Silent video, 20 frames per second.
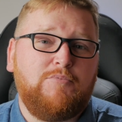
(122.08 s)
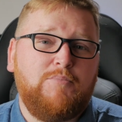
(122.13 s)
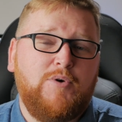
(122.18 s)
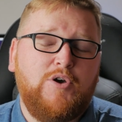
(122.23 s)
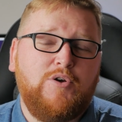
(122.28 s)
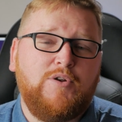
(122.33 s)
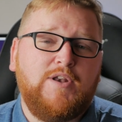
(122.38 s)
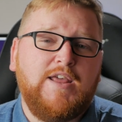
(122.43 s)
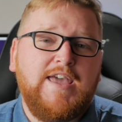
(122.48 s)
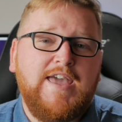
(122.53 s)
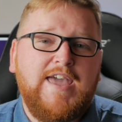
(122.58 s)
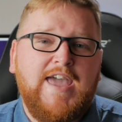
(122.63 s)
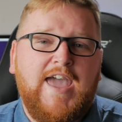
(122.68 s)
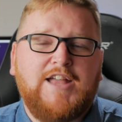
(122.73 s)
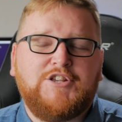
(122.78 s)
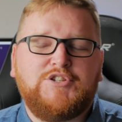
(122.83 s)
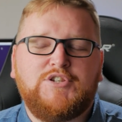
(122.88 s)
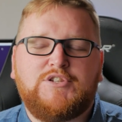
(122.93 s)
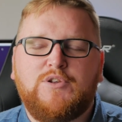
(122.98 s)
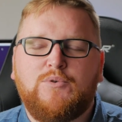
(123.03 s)
mode.
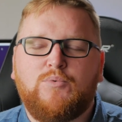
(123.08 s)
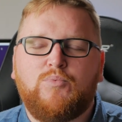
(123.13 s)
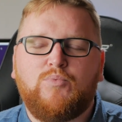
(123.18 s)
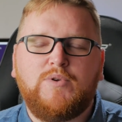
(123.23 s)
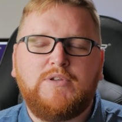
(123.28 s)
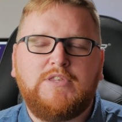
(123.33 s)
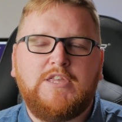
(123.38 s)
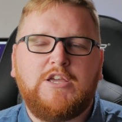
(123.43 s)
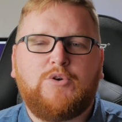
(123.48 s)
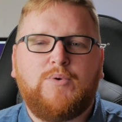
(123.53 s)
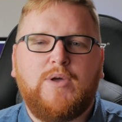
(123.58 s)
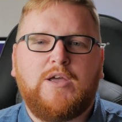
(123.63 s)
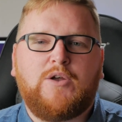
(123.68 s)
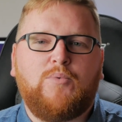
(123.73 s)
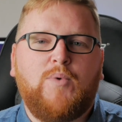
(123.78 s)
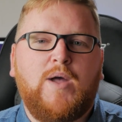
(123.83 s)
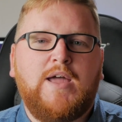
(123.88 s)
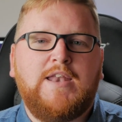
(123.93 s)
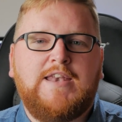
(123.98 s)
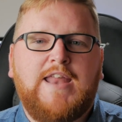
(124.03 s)
And just a really quick
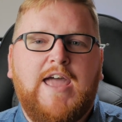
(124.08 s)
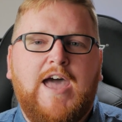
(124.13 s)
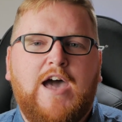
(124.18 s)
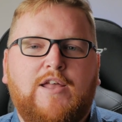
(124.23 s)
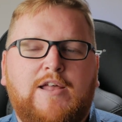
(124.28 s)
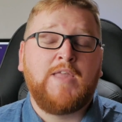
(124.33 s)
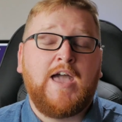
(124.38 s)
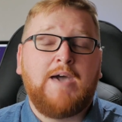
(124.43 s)
rundown,